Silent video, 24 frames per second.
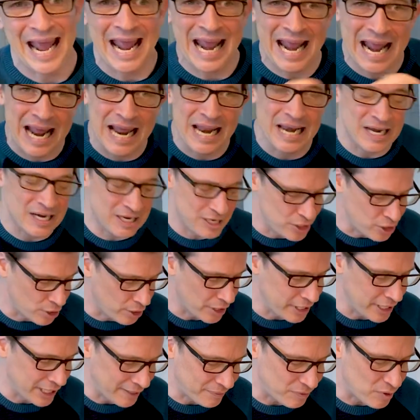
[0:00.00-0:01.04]
And you're
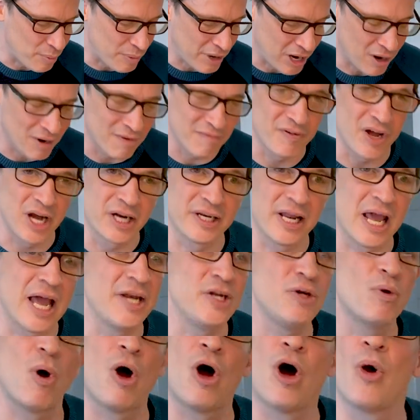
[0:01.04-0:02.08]
going to get the pair effect. And
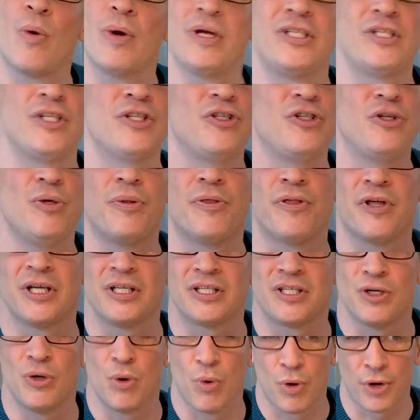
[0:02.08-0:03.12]
you always just do things
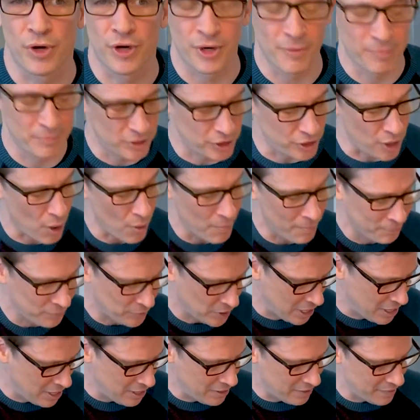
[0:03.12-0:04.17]
in order.
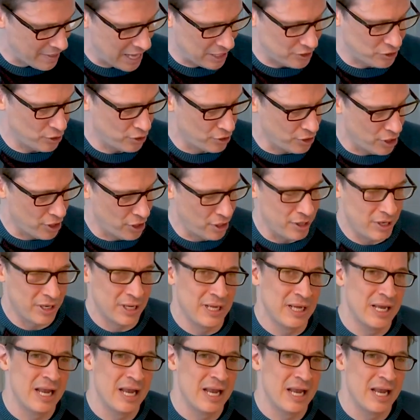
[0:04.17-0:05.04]
So that's your turn.